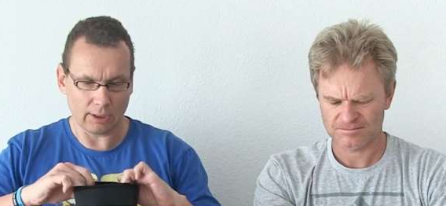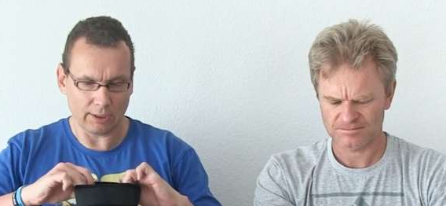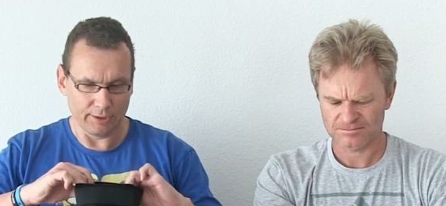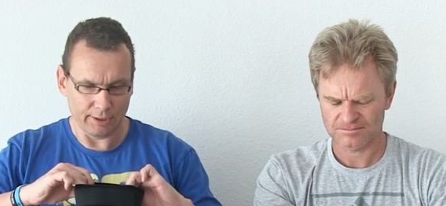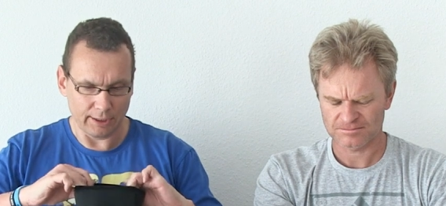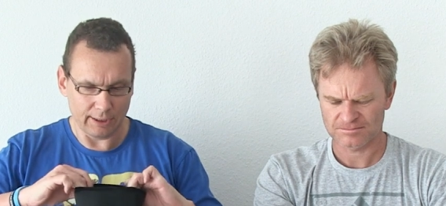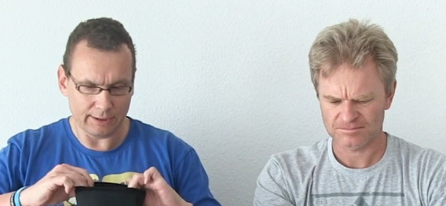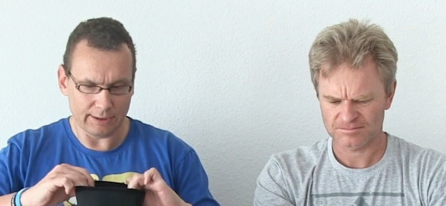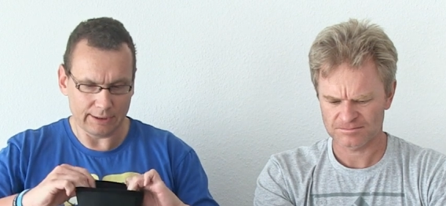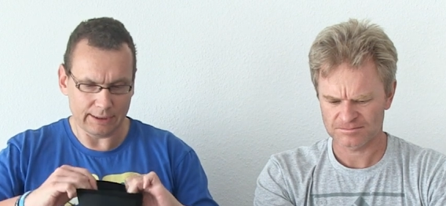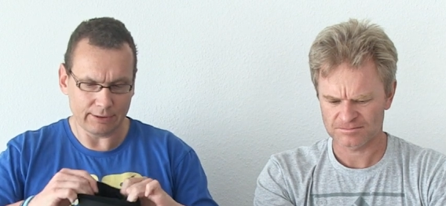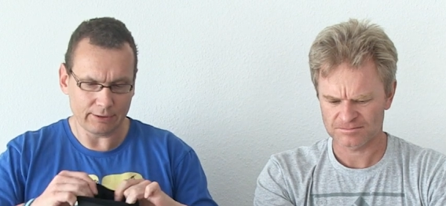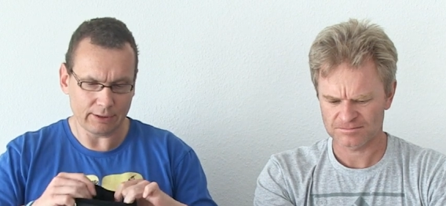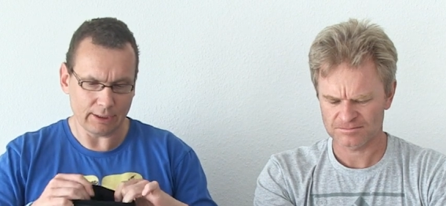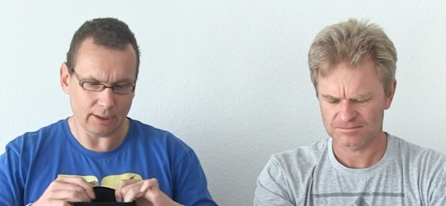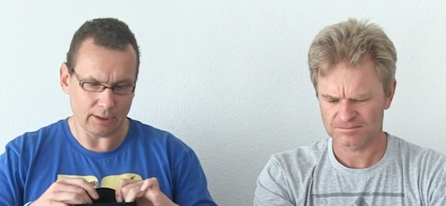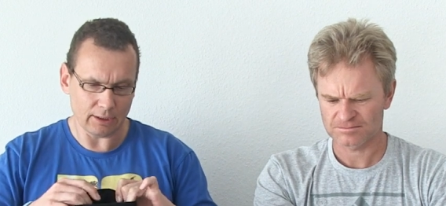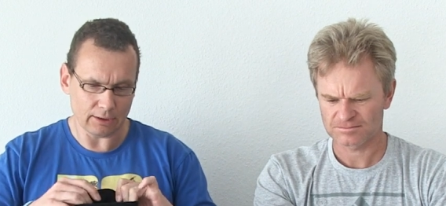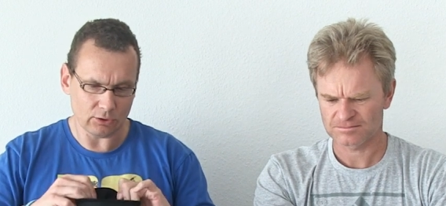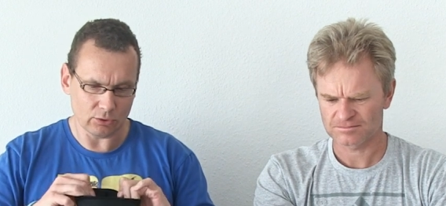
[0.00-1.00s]
Speaker 1: little
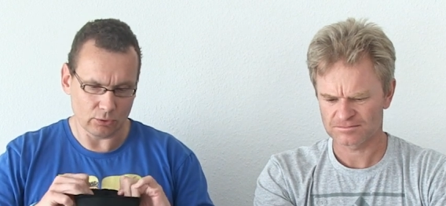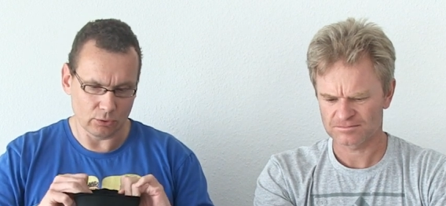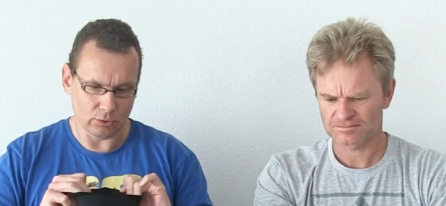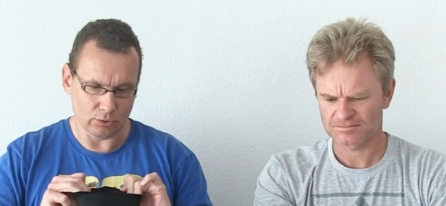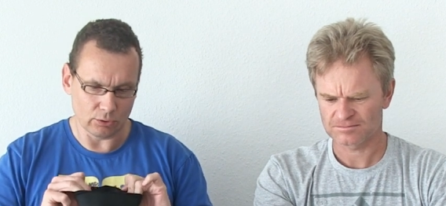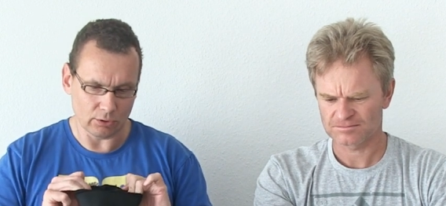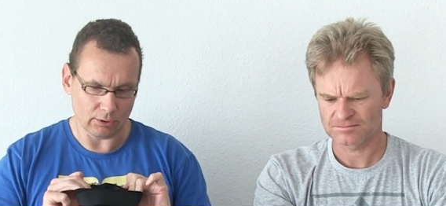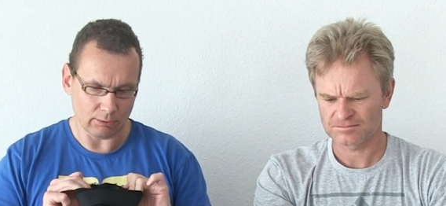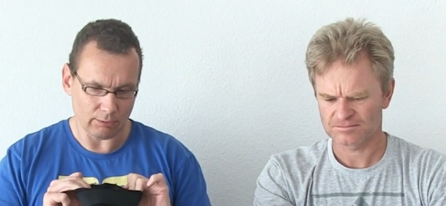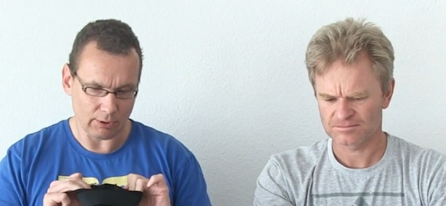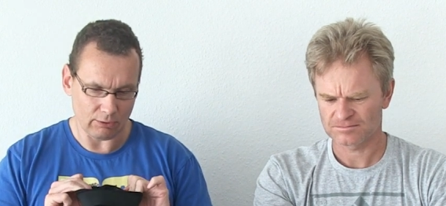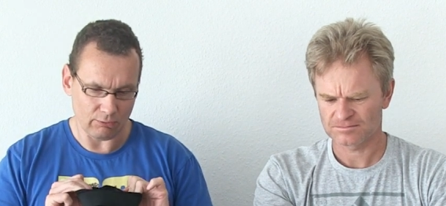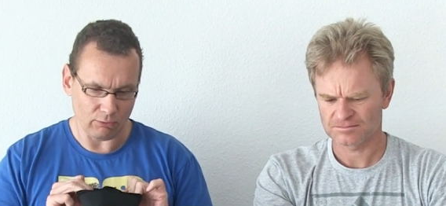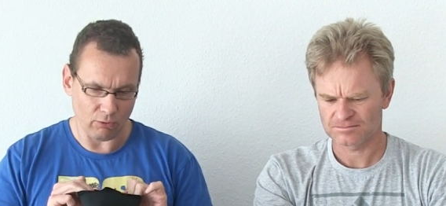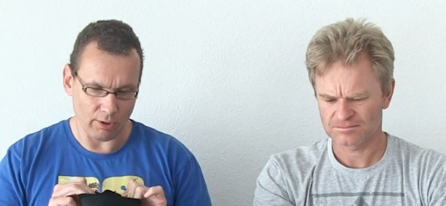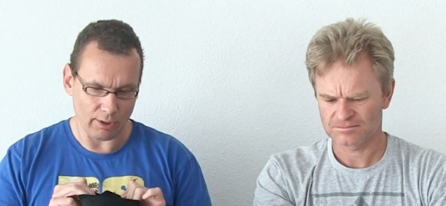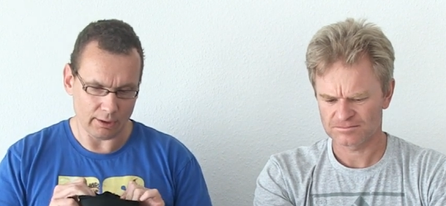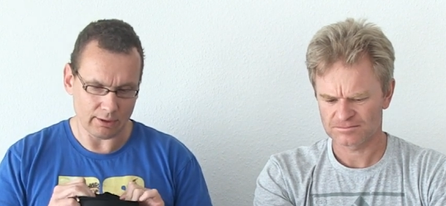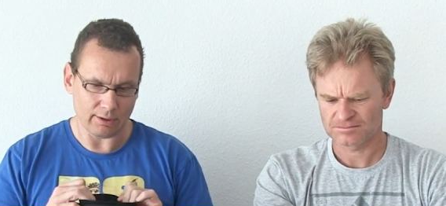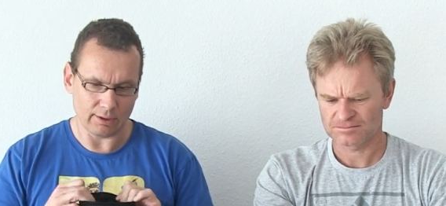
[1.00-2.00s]
detail to
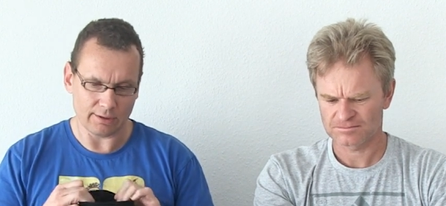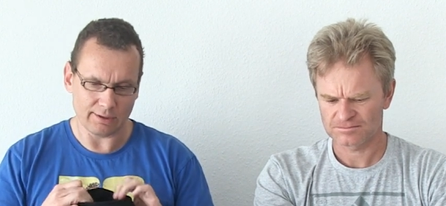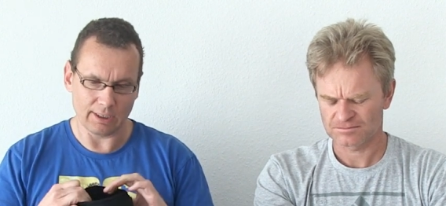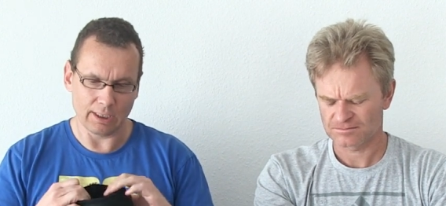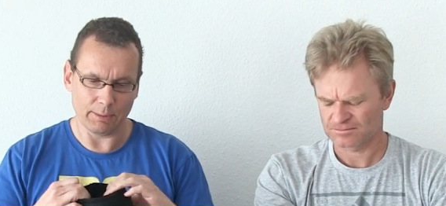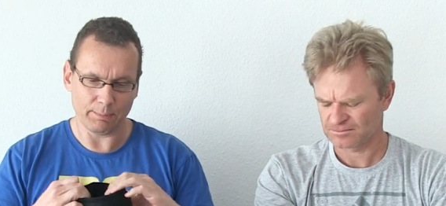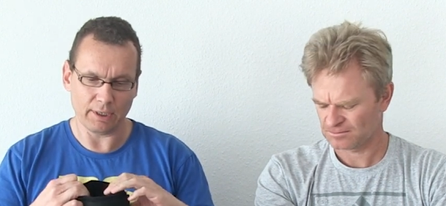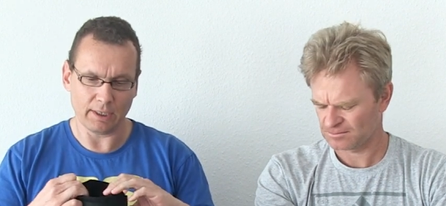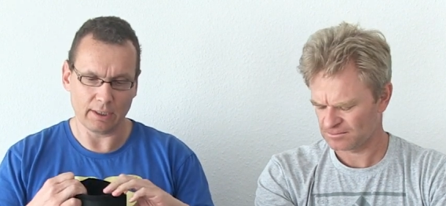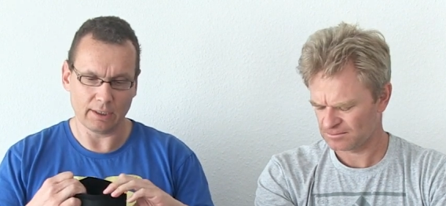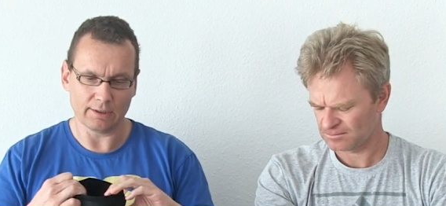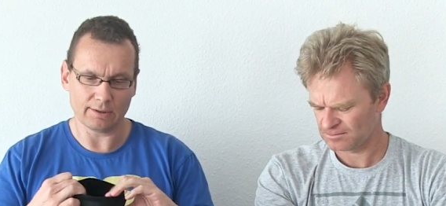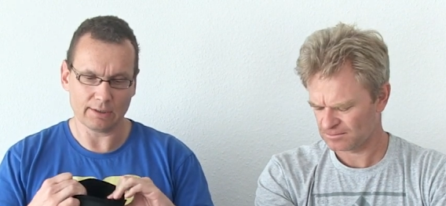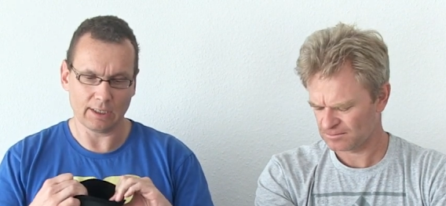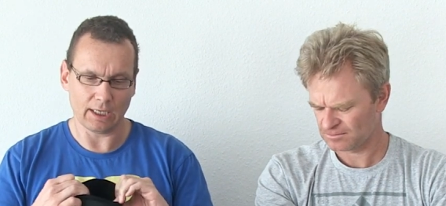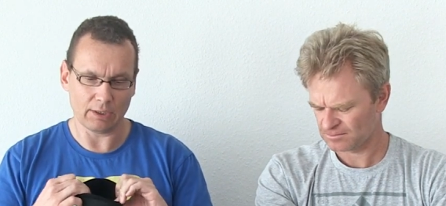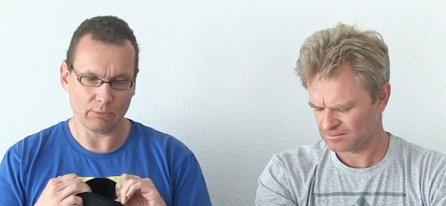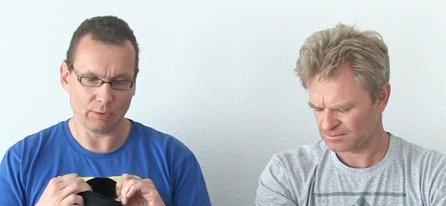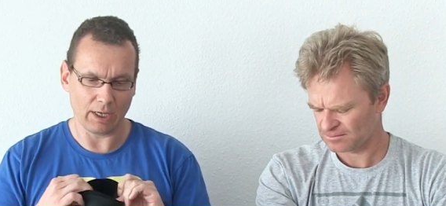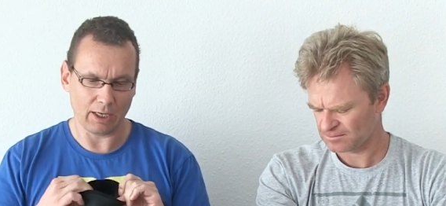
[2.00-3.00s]
avoid the slipping is
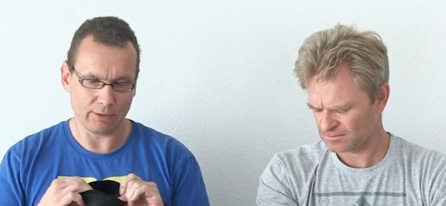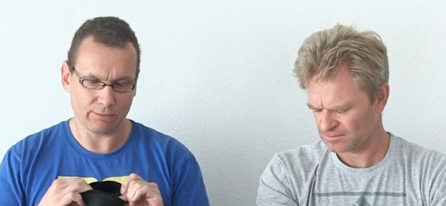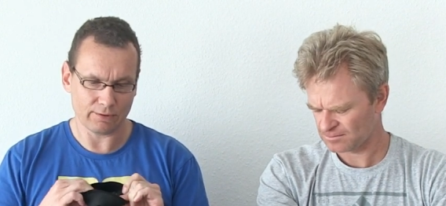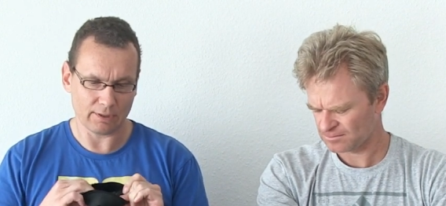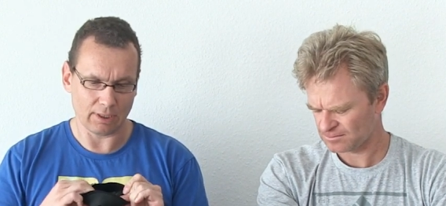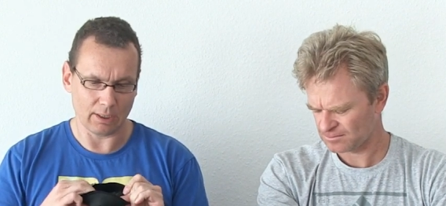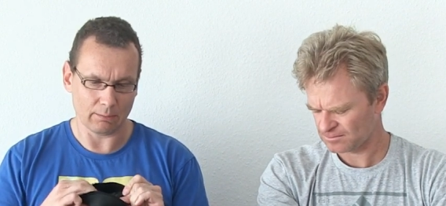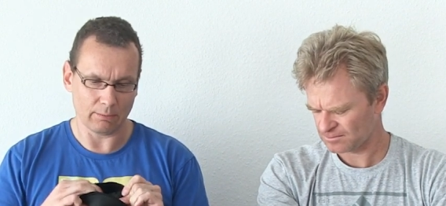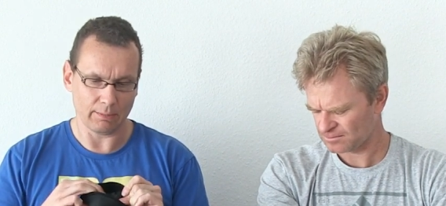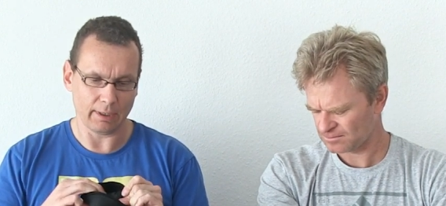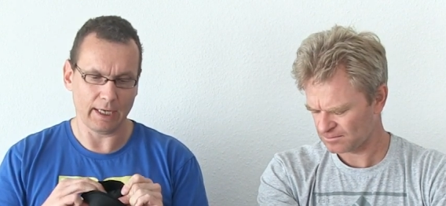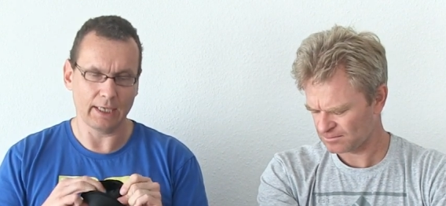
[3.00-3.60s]
like we have some